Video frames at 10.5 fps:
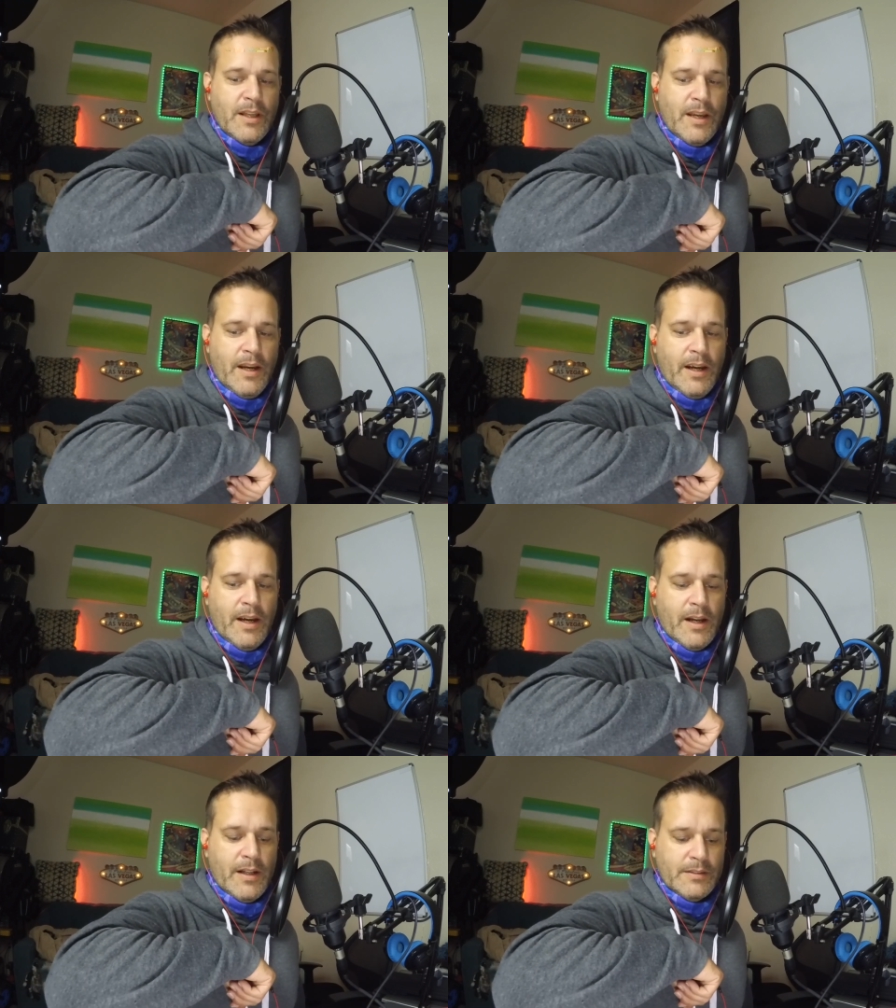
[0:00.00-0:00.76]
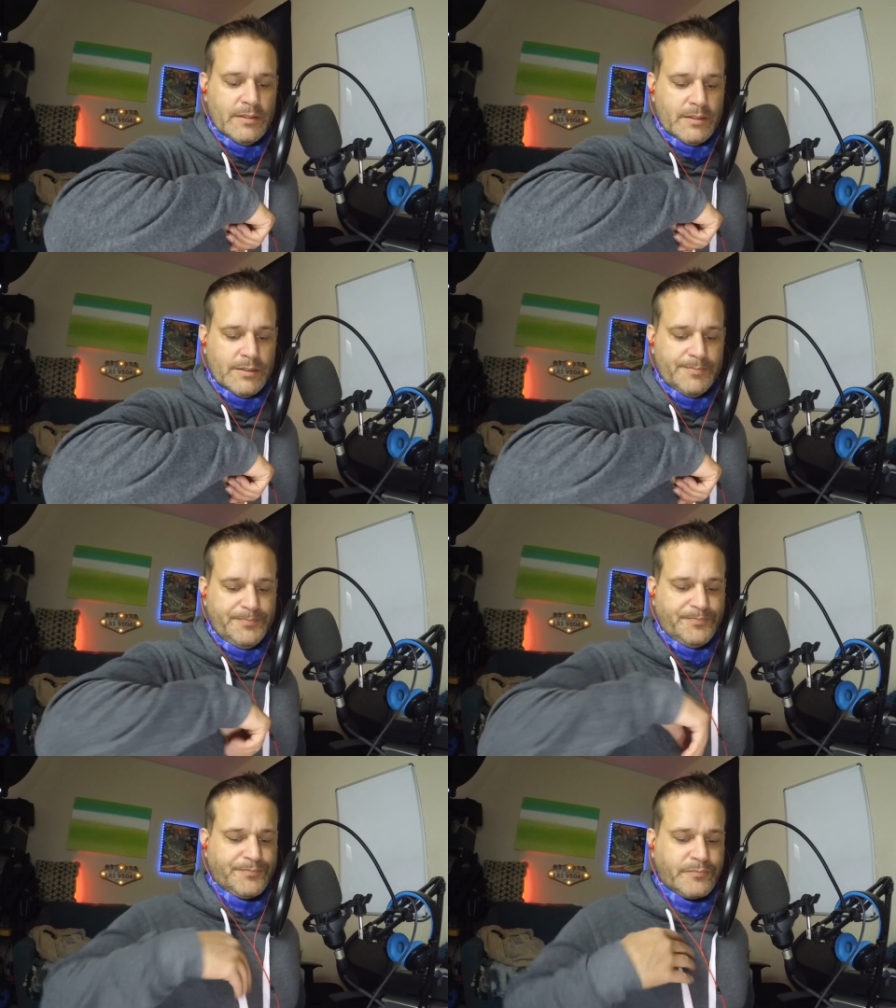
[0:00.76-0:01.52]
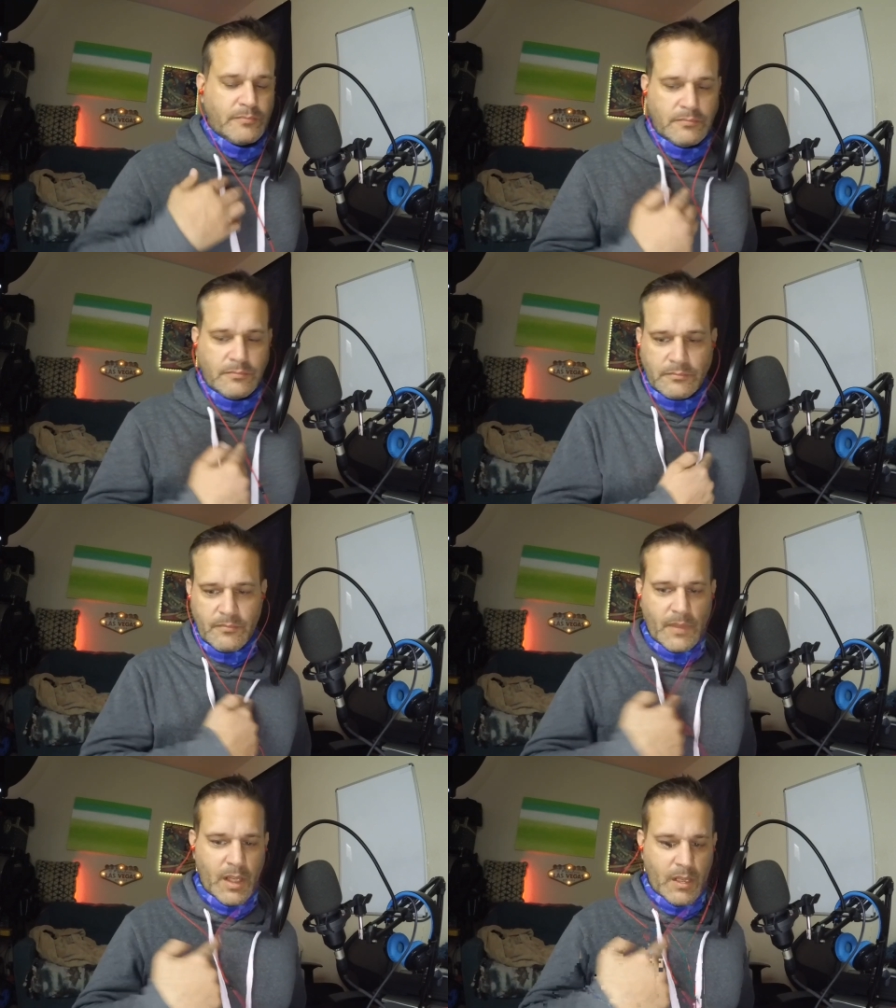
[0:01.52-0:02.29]
And
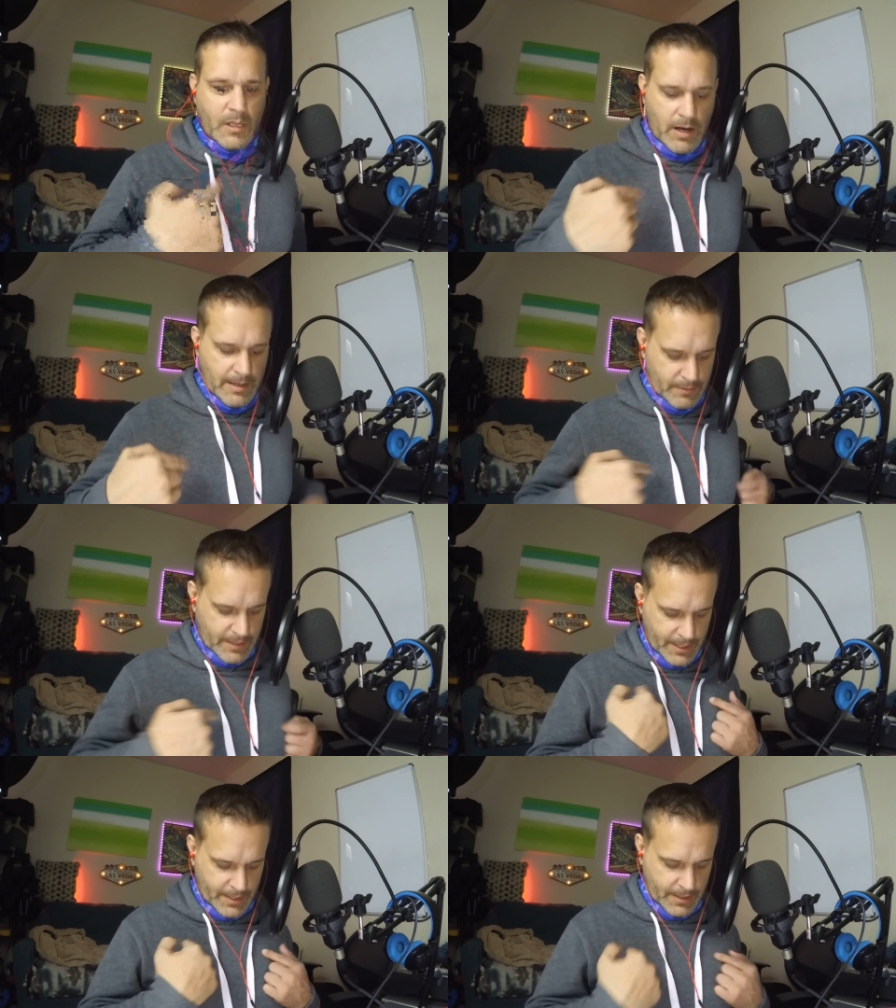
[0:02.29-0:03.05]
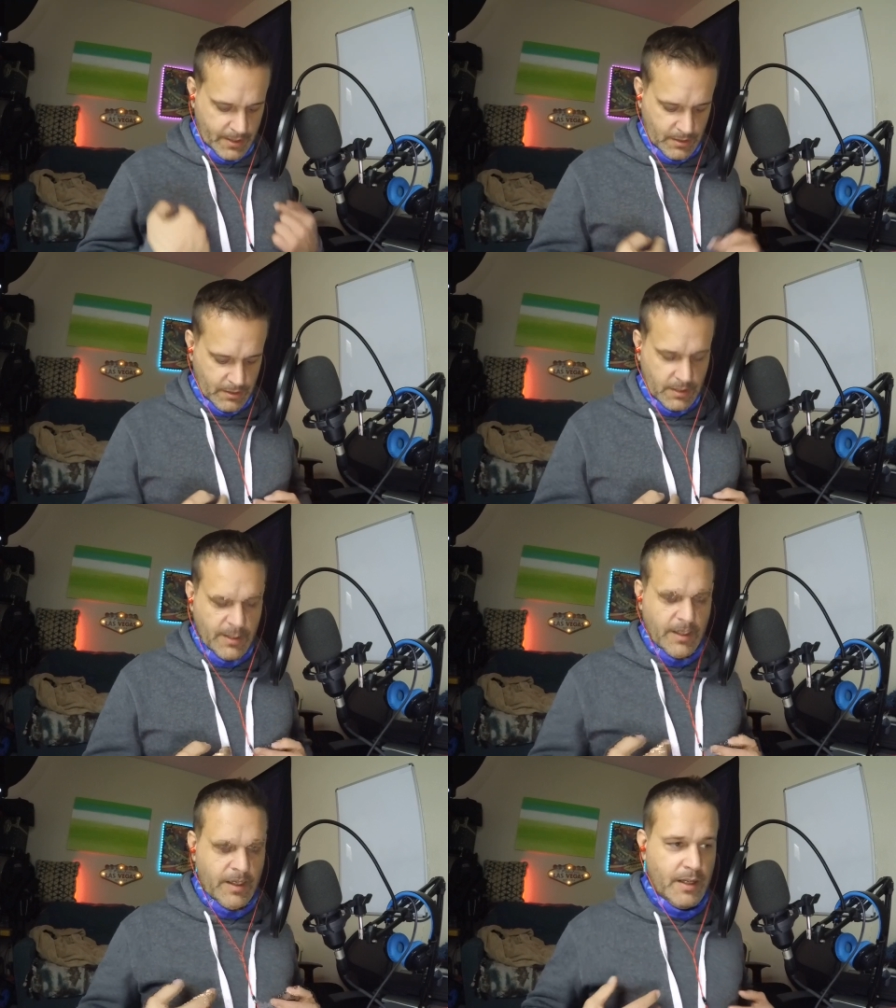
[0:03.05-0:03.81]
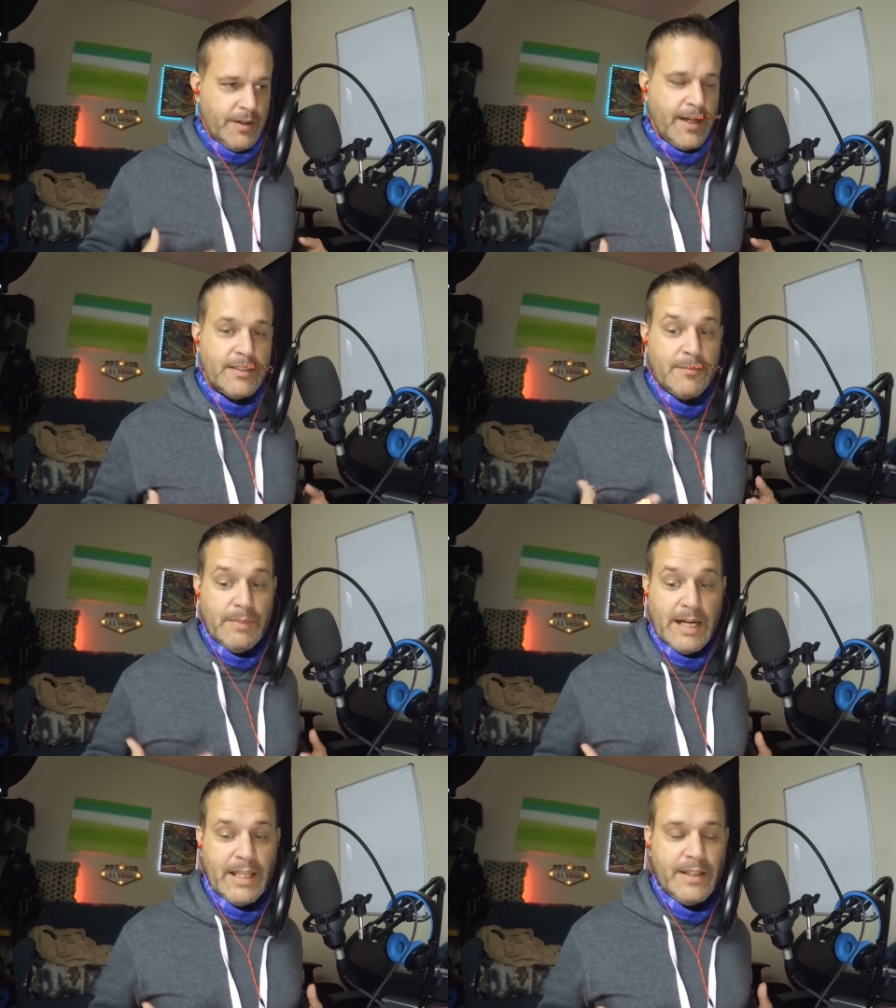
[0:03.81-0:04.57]
I'll have it right here. And you guys can
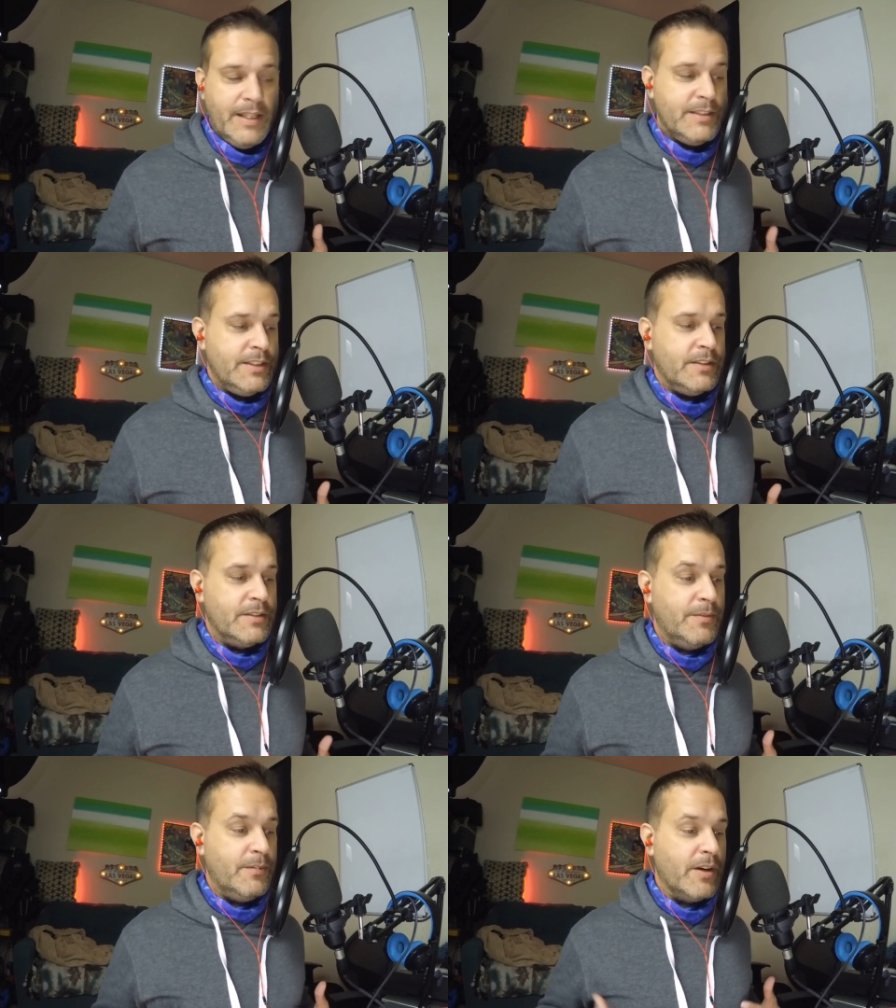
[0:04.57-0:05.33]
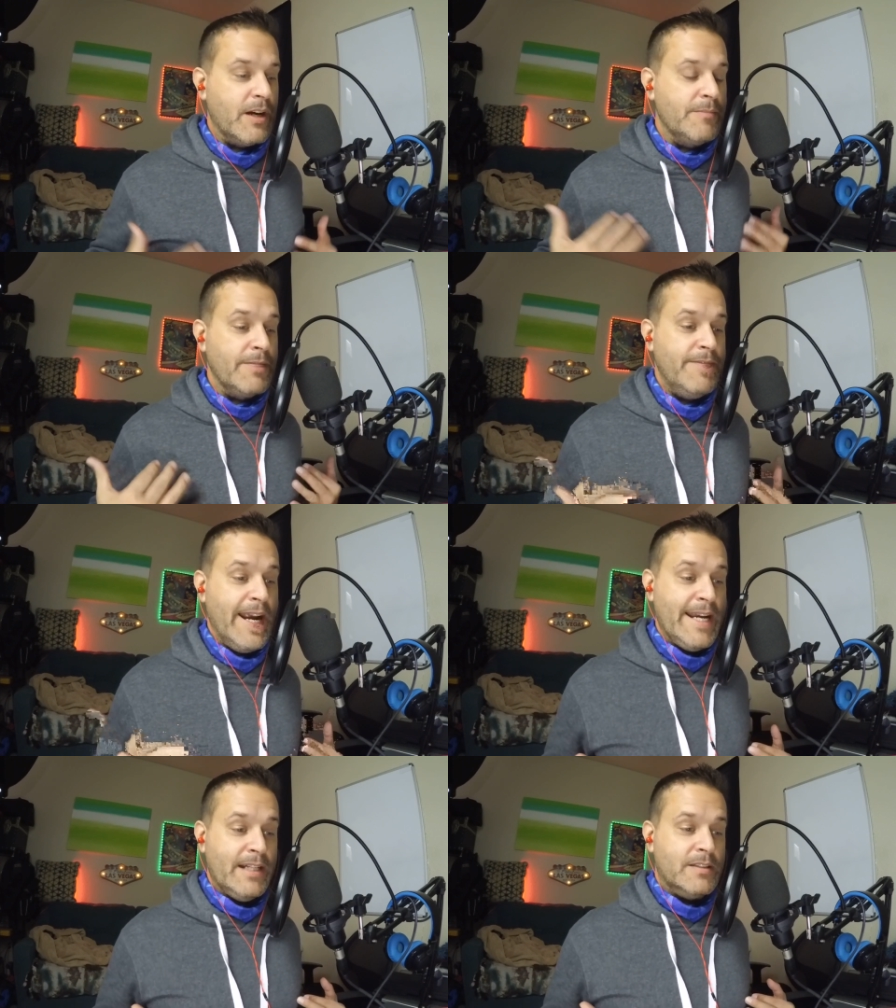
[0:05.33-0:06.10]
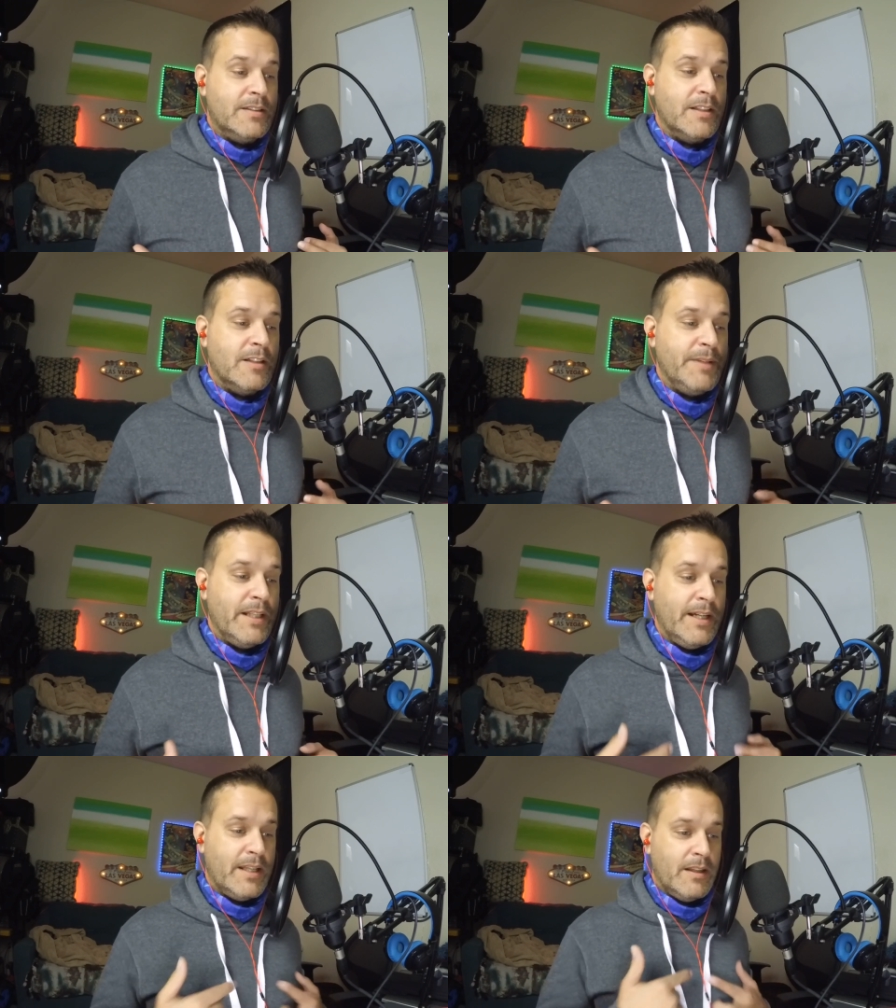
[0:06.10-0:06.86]
buy the t-shirt. So when you come to Vegas, it'll be
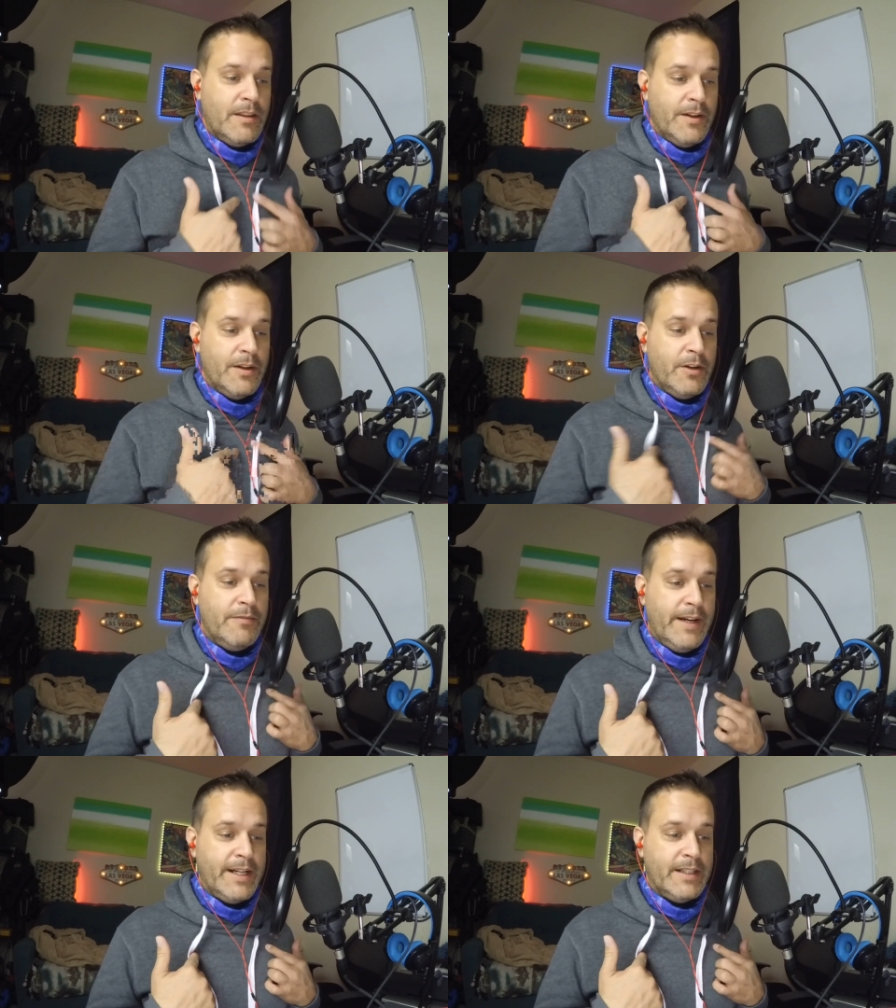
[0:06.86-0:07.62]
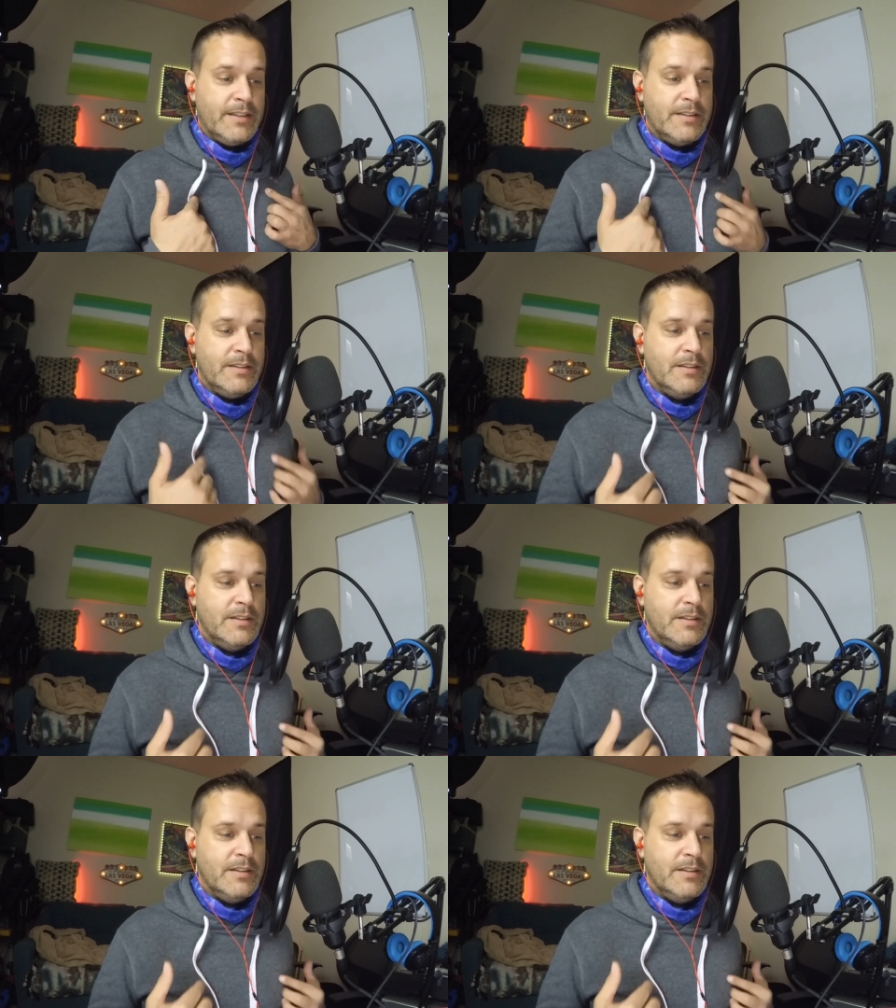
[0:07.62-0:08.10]
like the new Vegas.